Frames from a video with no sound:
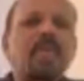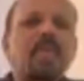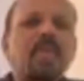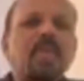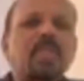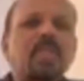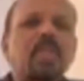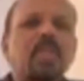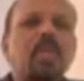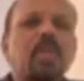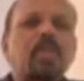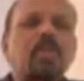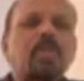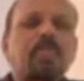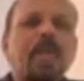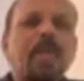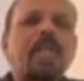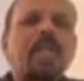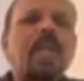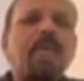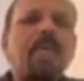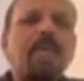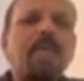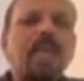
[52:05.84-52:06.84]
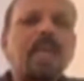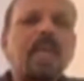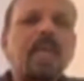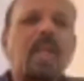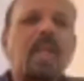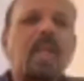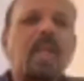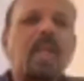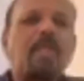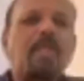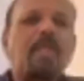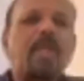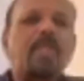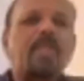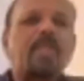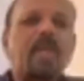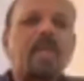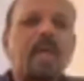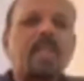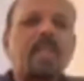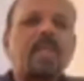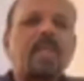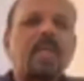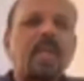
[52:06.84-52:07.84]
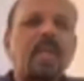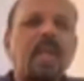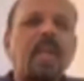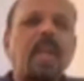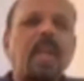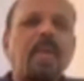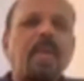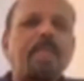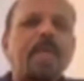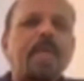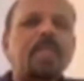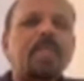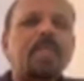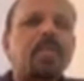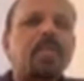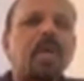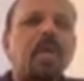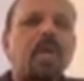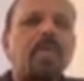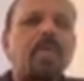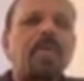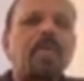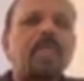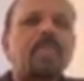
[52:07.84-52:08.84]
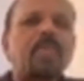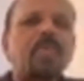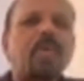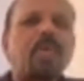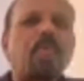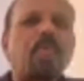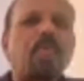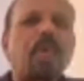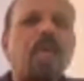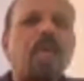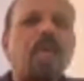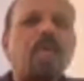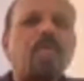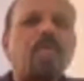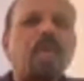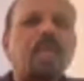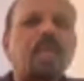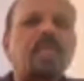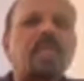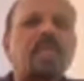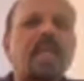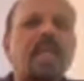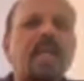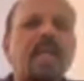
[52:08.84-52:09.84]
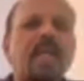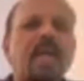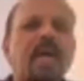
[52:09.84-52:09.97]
So especially vertical elements, horizontal elements always would have one grade